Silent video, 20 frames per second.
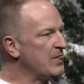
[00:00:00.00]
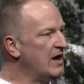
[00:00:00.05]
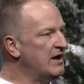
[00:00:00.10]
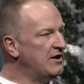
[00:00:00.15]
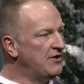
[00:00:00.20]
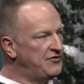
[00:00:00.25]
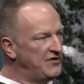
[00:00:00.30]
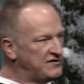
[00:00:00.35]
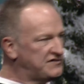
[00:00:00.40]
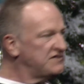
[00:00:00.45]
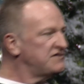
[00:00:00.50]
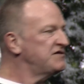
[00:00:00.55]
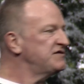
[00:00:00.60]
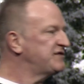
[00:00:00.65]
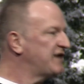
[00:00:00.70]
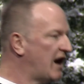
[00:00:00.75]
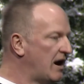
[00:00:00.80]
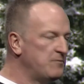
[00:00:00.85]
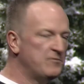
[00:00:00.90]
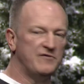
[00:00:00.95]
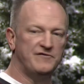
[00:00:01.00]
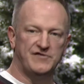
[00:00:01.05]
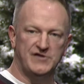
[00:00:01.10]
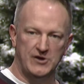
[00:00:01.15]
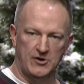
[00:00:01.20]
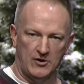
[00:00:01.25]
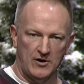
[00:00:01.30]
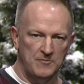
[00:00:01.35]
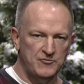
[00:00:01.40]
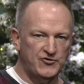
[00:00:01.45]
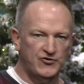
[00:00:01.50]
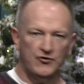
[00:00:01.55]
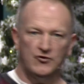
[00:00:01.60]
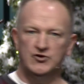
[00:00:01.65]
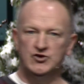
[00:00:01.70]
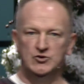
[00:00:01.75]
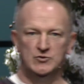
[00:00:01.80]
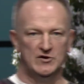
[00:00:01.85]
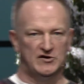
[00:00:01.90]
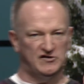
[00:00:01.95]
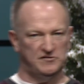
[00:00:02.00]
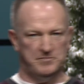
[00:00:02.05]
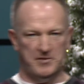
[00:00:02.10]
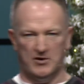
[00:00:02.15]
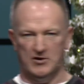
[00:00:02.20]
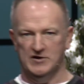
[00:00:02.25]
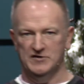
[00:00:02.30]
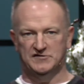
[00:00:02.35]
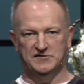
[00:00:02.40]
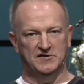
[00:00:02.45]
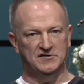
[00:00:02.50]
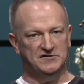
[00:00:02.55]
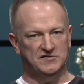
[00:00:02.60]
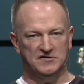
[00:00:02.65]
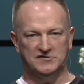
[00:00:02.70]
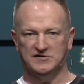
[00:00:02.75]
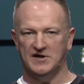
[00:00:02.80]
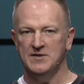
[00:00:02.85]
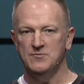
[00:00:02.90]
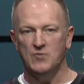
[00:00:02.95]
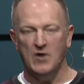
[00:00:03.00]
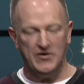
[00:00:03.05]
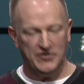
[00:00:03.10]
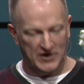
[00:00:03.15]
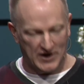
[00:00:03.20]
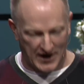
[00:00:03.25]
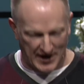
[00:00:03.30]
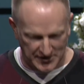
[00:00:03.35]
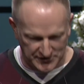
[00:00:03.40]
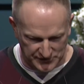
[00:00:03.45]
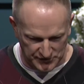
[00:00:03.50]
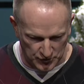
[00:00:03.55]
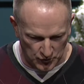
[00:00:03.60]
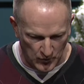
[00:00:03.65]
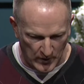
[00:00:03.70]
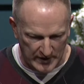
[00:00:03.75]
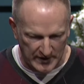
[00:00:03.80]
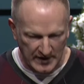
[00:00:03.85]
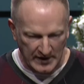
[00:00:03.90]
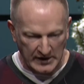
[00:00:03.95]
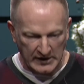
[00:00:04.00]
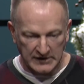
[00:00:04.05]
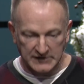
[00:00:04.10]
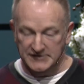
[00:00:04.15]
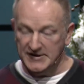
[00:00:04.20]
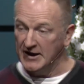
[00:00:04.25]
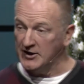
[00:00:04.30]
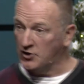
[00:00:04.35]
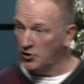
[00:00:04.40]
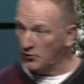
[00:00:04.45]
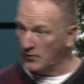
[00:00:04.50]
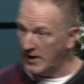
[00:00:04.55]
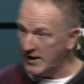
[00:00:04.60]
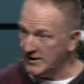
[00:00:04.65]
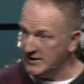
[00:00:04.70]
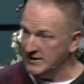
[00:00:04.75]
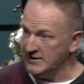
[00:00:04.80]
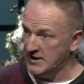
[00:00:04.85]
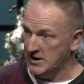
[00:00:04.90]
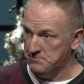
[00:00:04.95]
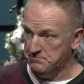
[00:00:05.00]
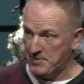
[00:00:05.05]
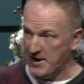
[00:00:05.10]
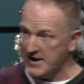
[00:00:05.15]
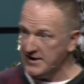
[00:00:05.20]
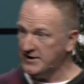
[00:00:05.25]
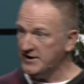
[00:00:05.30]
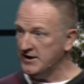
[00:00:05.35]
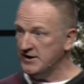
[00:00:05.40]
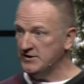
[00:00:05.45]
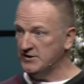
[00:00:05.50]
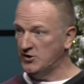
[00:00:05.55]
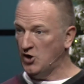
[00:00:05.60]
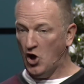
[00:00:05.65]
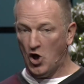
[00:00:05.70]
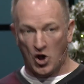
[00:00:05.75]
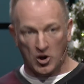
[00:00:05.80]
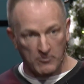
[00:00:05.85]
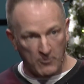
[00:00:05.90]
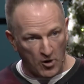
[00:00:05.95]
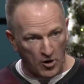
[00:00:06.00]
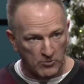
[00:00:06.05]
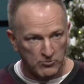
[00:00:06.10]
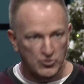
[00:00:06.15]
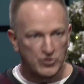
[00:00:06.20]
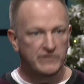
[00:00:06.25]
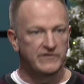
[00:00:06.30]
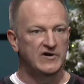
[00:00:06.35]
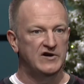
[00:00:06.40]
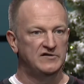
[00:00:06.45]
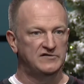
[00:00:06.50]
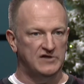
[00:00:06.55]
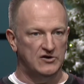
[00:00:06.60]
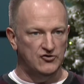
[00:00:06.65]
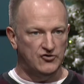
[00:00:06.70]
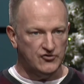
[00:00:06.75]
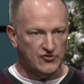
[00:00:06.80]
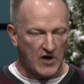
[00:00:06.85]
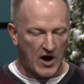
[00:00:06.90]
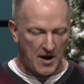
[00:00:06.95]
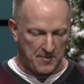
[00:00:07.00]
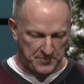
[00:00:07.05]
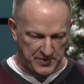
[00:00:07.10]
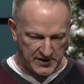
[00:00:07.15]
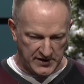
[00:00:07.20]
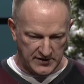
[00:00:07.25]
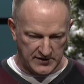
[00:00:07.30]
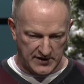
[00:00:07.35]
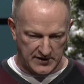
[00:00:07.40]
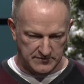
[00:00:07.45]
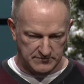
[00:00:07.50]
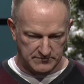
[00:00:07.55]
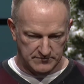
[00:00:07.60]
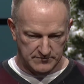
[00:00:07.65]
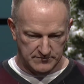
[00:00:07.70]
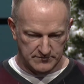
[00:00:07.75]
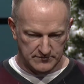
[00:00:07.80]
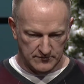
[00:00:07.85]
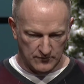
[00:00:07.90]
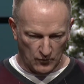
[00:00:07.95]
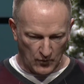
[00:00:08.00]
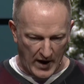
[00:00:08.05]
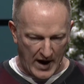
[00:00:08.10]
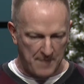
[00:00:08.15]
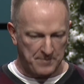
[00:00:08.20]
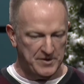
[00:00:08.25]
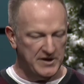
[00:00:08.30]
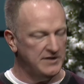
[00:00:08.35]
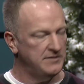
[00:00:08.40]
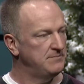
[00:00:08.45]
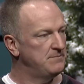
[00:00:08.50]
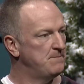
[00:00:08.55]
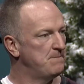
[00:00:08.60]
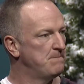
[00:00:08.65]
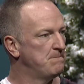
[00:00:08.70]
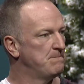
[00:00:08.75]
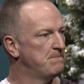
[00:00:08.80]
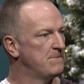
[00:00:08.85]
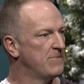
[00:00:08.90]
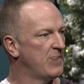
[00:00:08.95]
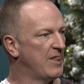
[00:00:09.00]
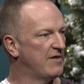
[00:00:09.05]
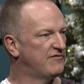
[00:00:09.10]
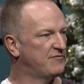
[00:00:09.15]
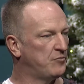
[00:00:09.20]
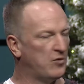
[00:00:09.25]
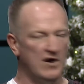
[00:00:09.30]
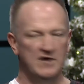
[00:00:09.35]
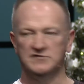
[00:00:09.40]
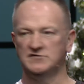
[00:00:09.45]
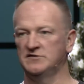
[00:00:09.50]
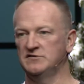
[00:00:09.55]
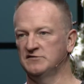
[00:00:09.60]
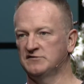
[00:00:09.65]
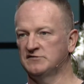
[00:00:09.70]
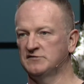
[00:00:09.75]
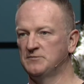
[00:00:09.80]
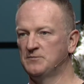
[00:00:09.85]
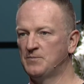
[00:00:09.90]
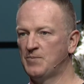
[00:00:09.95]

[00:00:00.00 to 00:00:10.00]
Now, this is a time of year, I'm sure you experience this the same way that I do when decorating and baking and Hallmark movies and shopping and wrapping of presents